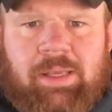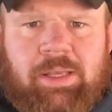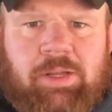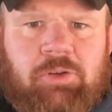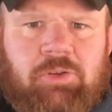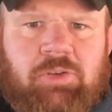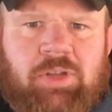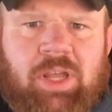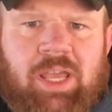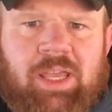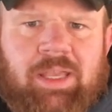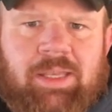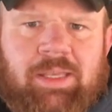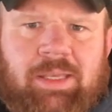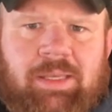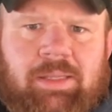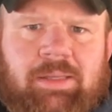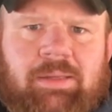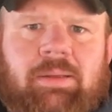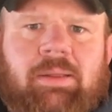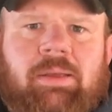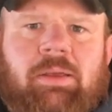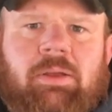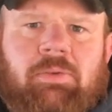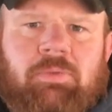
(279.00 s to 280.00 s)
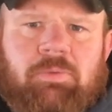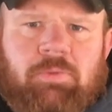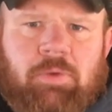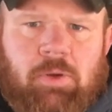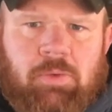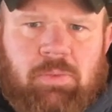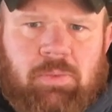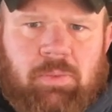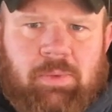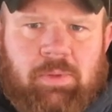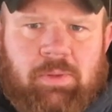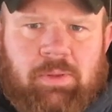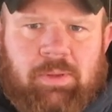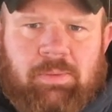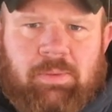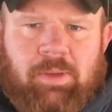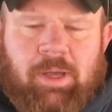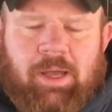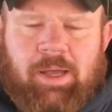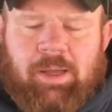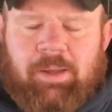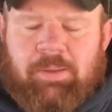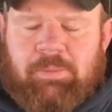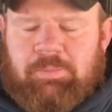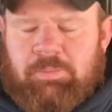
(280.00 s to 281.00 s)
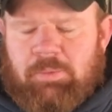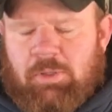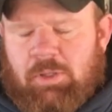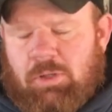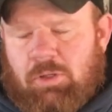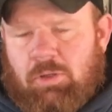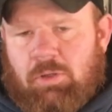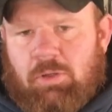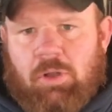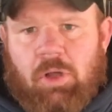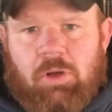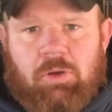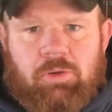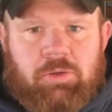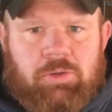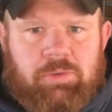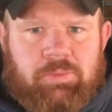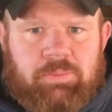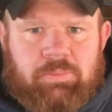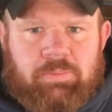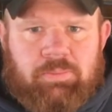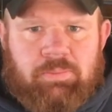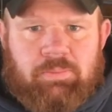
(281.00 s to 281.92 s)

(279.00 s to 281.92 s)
ear tag in for a little longer